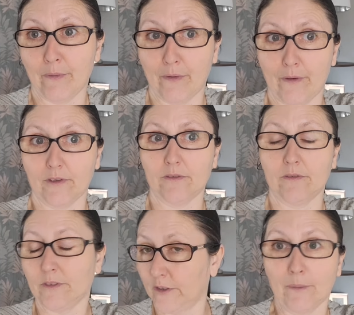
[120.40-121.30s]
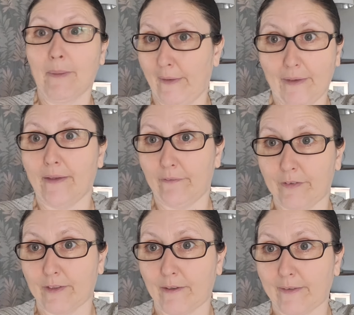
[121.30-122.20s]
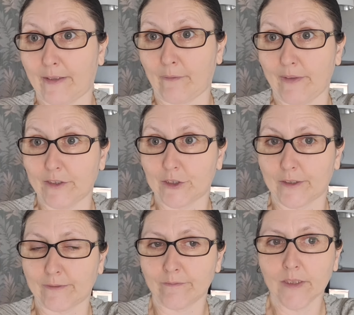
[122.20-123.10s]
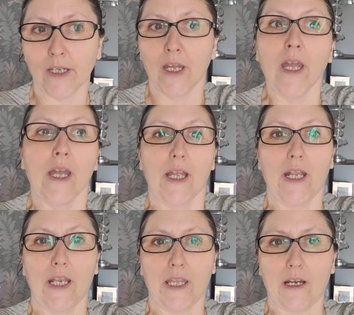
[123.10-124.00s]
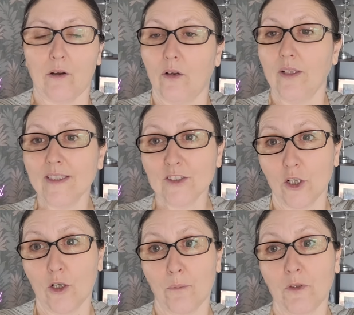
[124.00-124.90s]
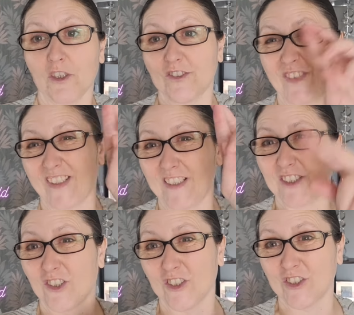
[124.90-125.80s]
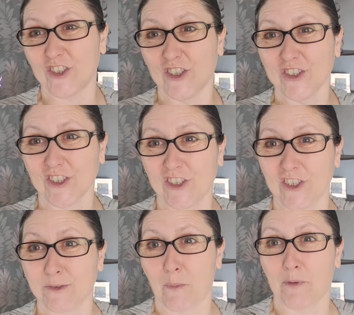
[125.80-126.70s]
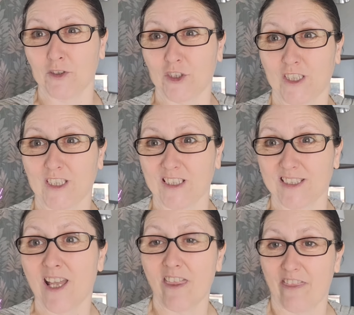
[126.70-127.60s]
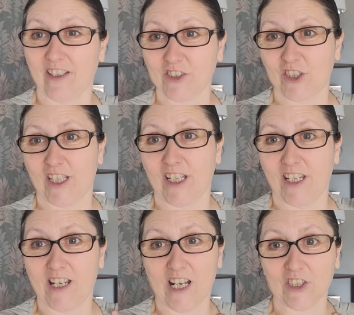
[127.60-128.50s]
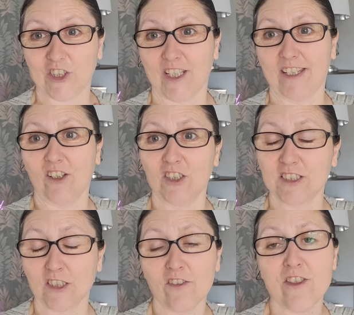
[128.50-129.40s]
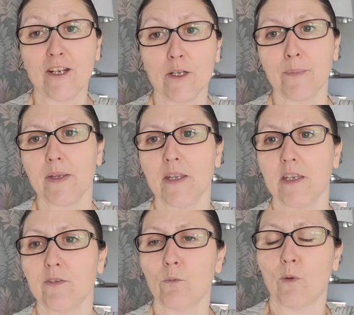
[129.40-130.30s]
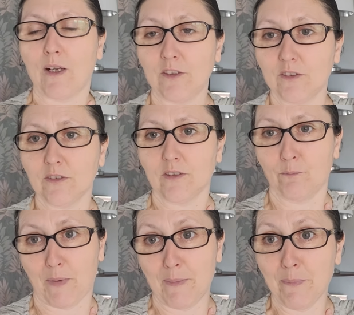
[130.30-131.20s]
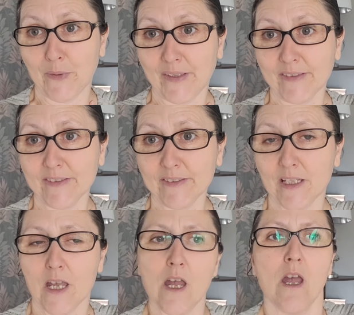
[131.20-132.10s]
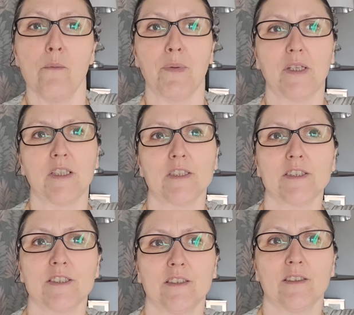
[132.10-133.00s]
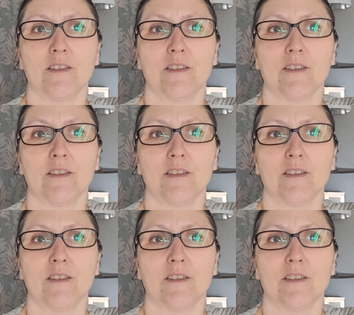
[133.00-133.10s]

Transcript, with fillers: But a bit late for that now, isn't she? Anyhow, let's hope, cross fingers, cross toes and cross my butt cheeks, that she actually goes to therapy, even well being pregnant, because